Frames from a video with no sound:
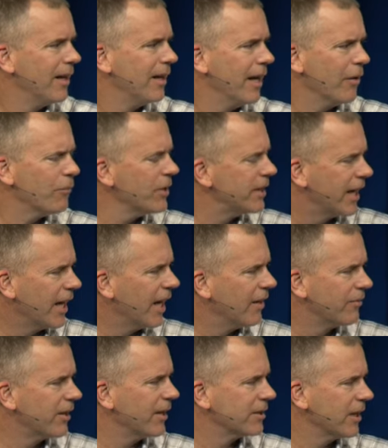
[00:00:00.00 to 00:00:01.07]
Every day I have
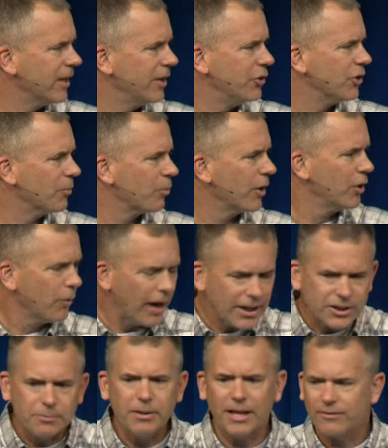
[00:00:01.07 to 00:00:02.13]
things I need you to pray. You
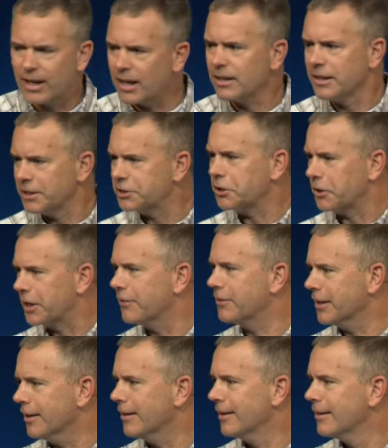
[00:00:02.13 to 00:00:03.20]
ask me, I've got a list I'll give
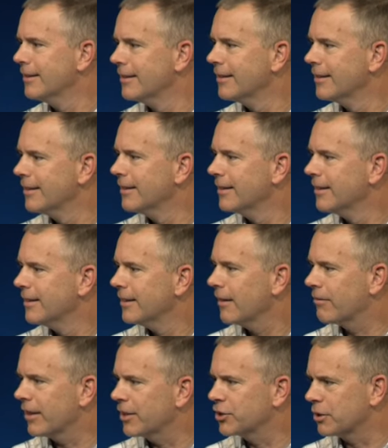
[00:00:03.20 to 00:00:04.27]
you of
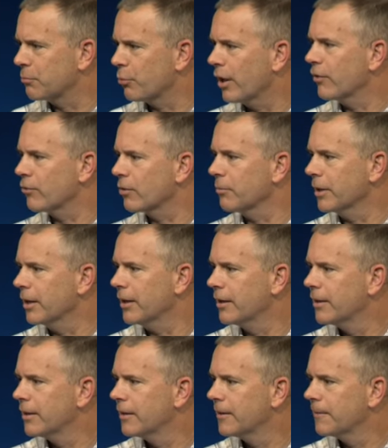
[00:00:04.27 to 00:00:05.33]
things to pray for me.
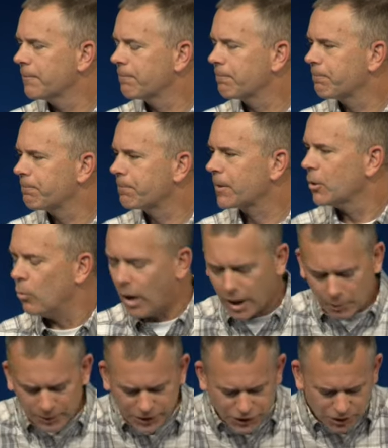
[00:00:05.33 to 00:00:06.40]
Why
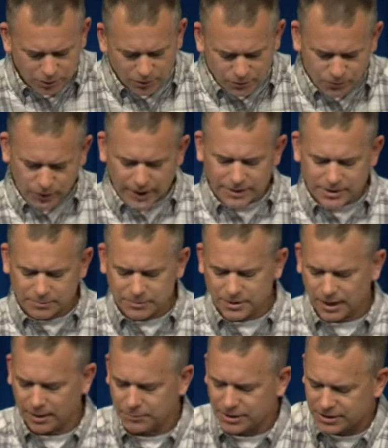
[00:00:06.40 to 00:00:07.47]
are we so afraid
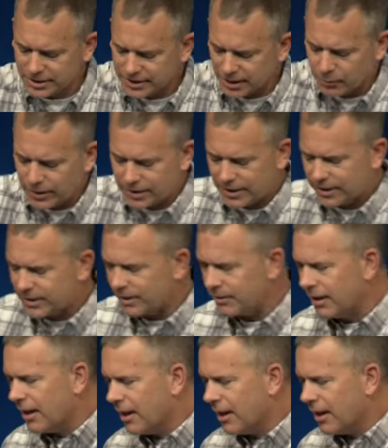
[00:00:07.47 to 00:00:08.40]
sometimes? Is it that we think that